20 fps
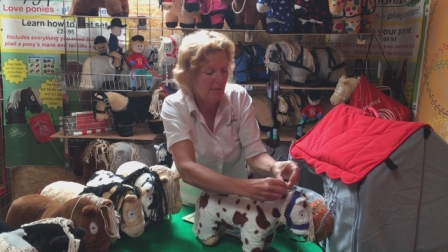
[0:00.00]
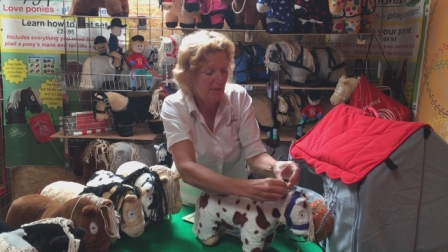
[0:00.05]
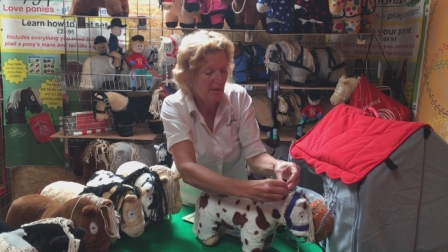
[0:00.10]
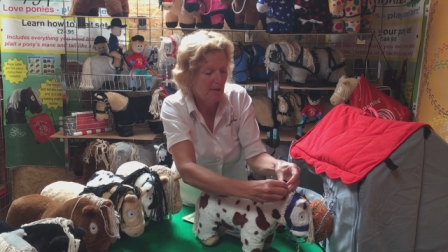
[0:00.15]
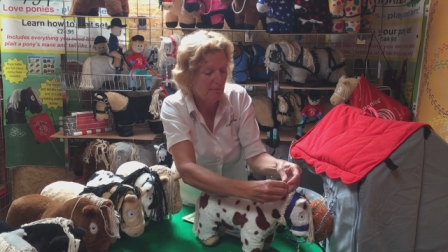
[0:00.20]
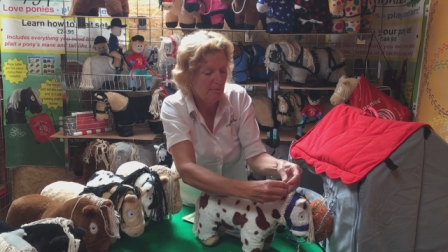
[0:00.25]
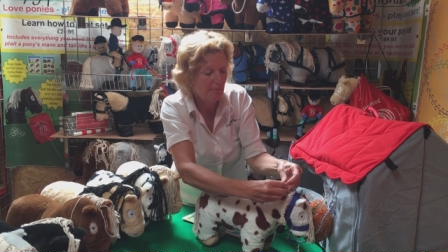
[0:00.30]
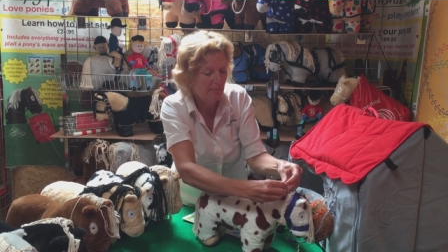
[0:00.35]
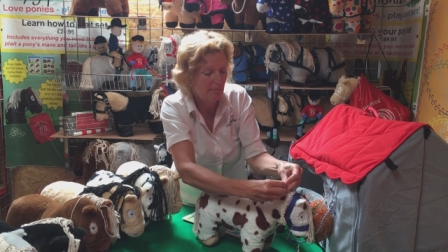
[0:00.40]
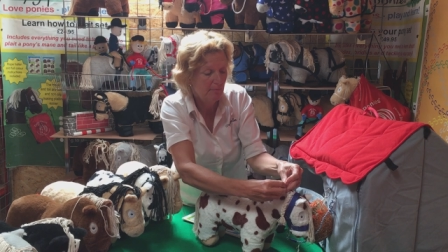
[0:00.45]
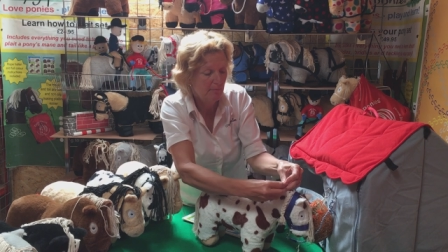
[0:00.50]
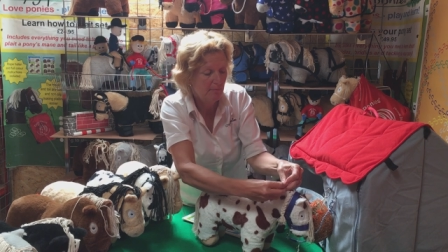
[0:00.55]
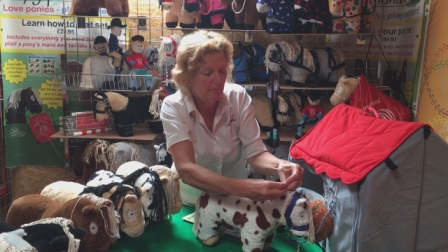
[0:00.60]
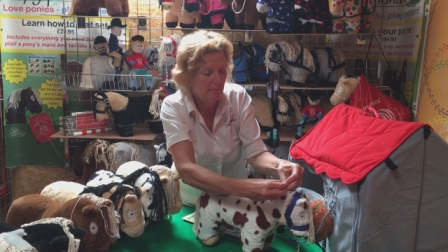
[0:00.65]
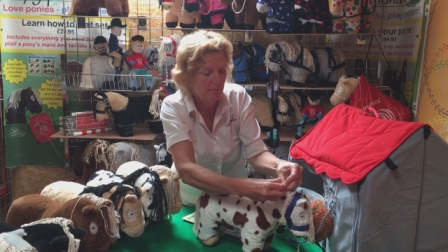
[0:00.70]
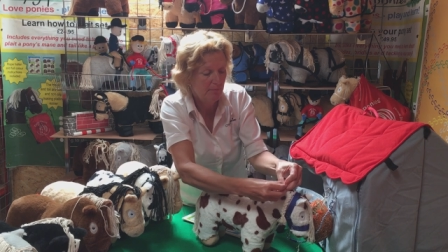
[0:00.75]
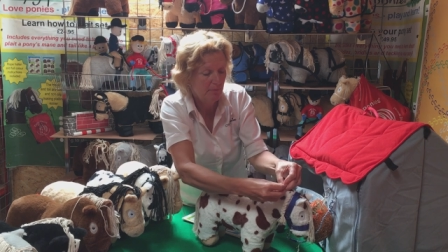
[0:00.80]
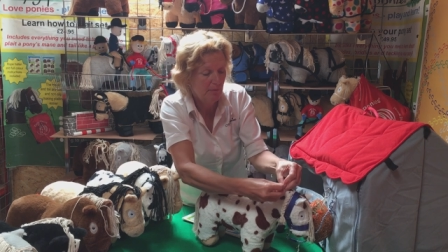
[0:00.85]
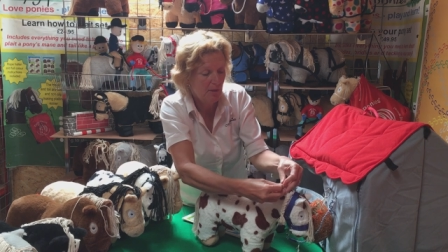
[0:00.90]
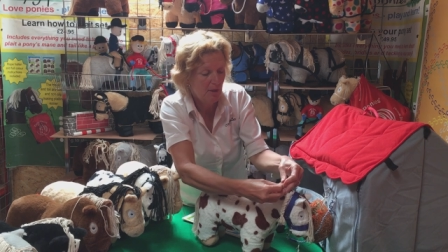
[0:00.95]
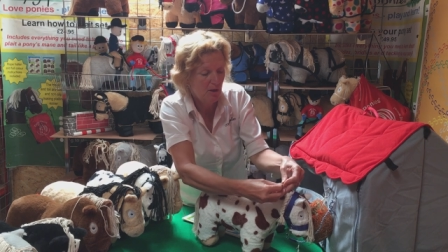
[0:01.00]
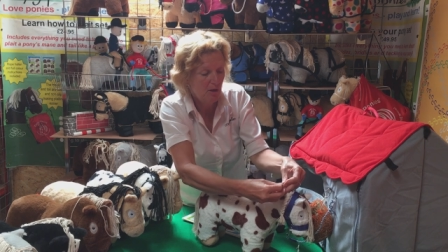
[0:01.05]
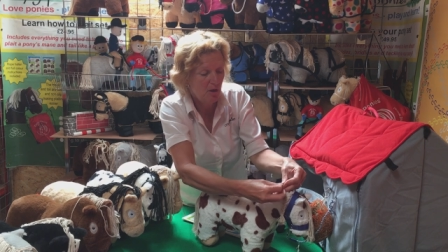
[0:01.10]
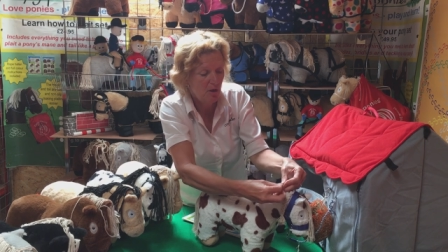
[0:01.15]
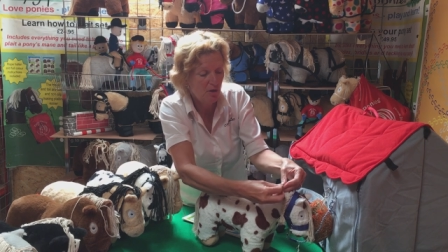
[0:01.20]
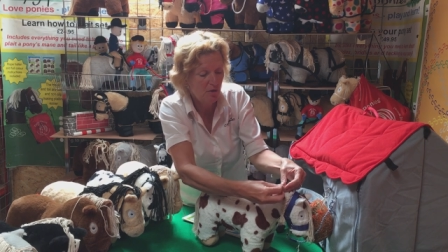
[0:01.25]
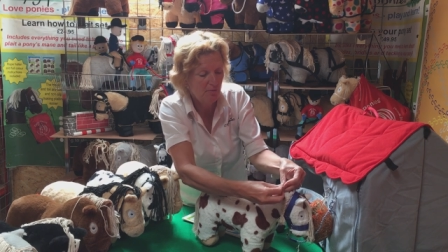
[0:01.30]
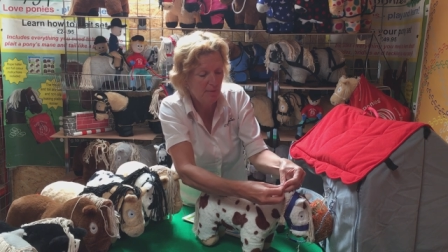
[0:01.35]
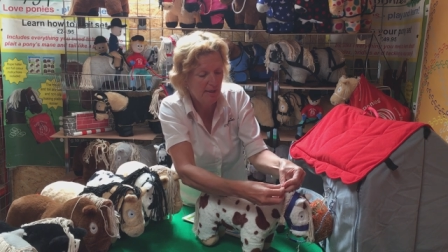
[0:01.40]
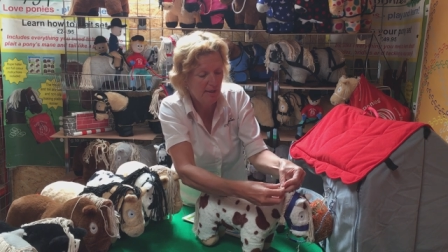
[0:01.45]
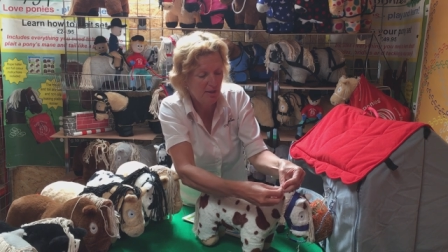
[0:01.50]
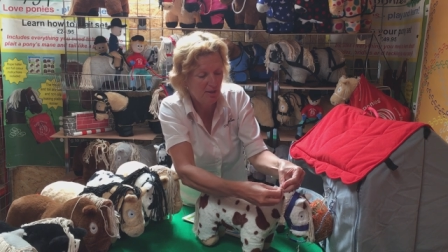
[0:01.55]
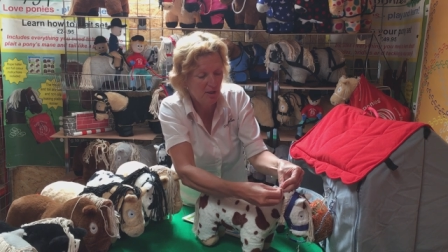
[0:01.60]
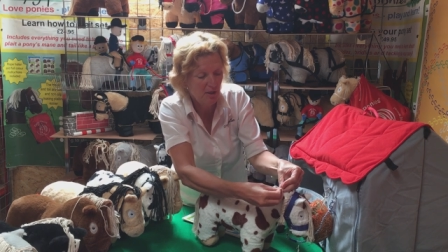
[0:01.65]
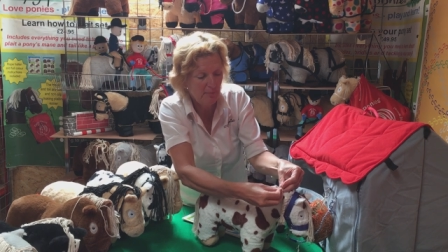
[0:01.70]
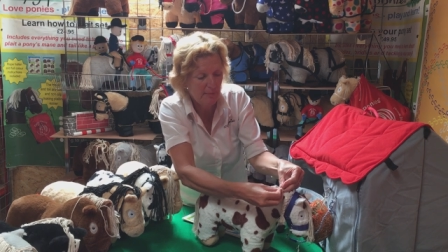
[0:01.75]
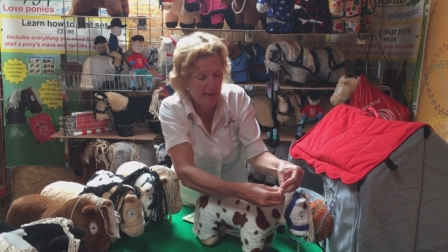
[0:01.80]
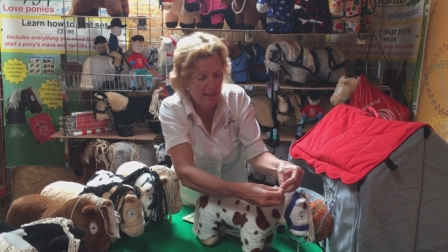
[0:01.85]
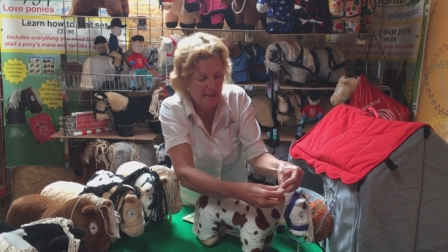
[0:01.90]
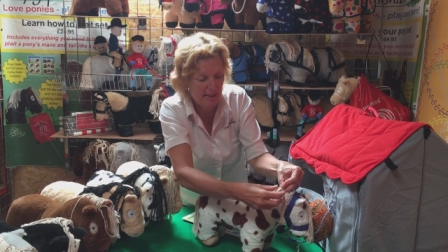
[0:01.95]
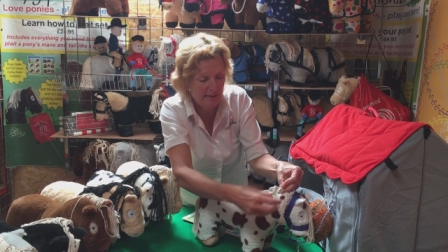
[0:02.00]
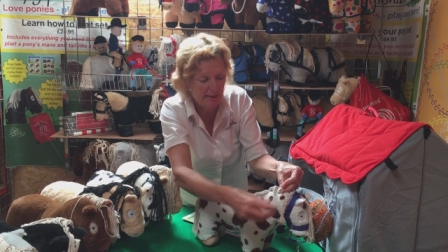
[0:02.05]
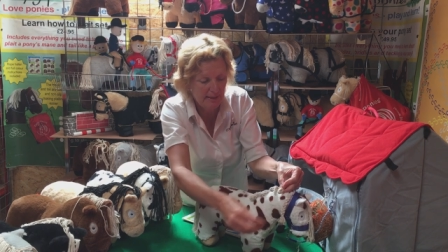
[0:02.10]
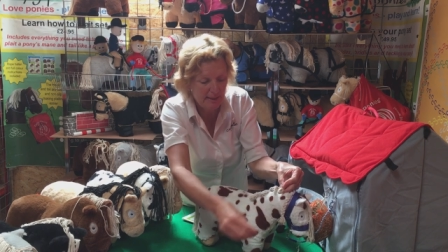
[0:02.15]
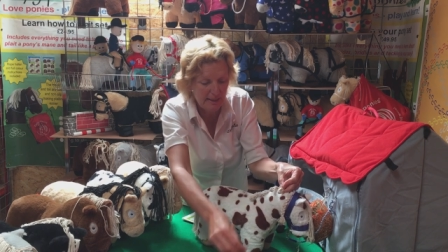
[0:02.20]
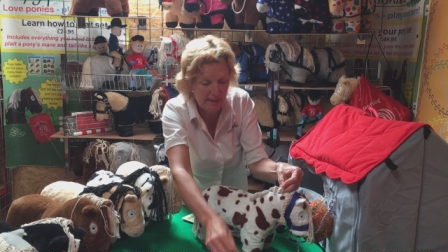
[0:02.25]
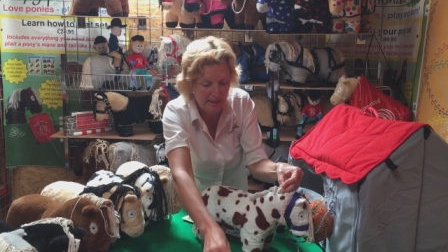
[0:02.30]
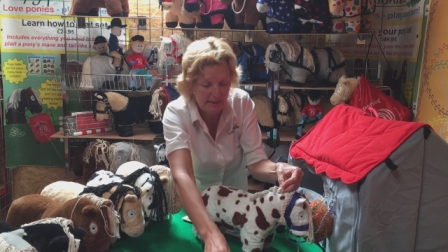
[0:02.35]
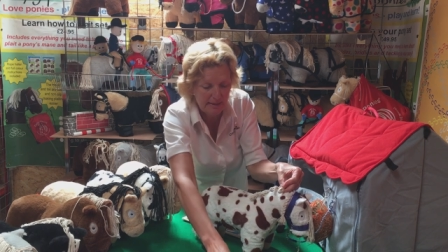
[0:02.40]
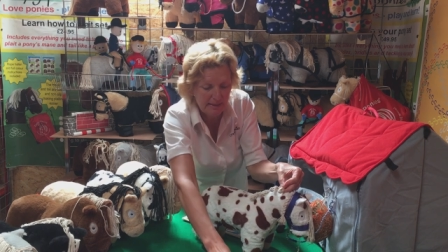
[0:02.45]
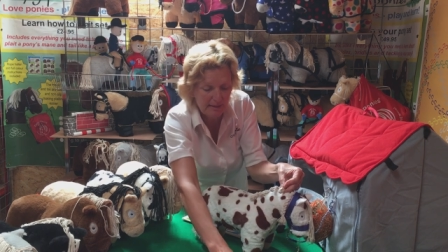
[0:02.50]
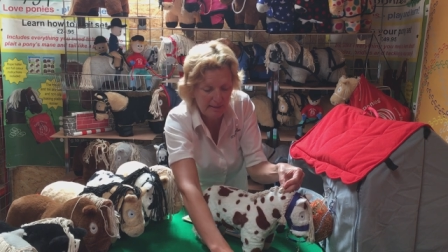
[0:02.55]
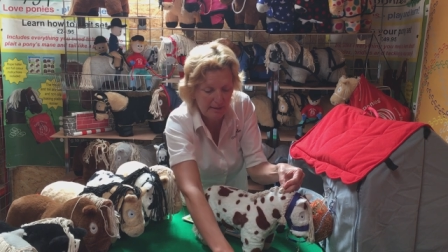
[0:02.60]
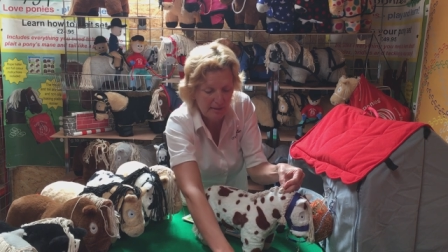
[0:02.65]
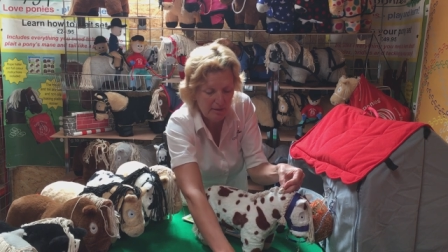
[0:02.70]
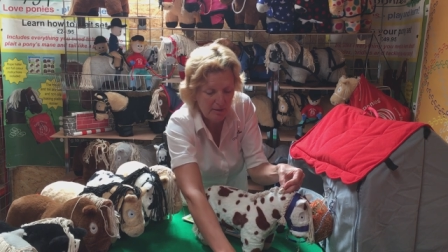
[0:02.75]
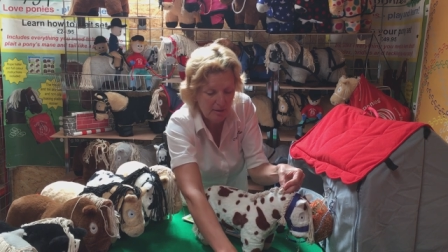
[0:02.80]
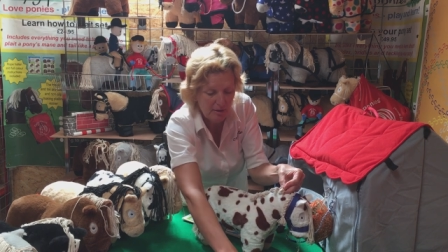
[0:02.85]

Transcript: them on a regular basis,